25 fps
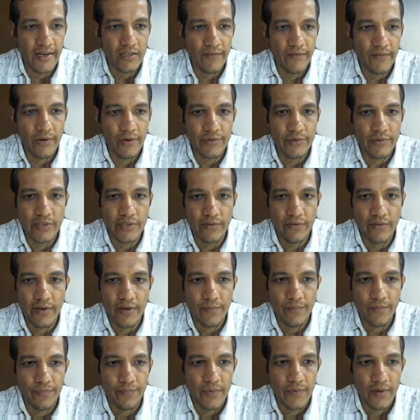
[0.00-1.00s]
value is
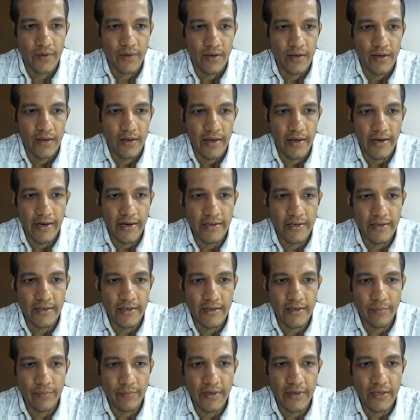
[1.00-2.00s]
given
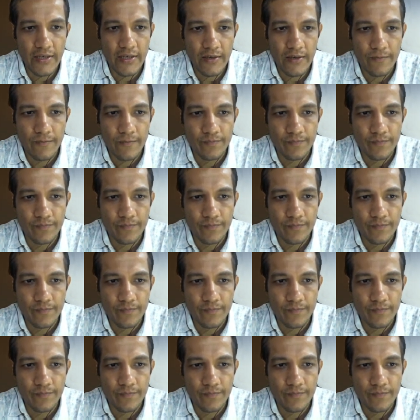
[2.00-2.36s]
800 meter,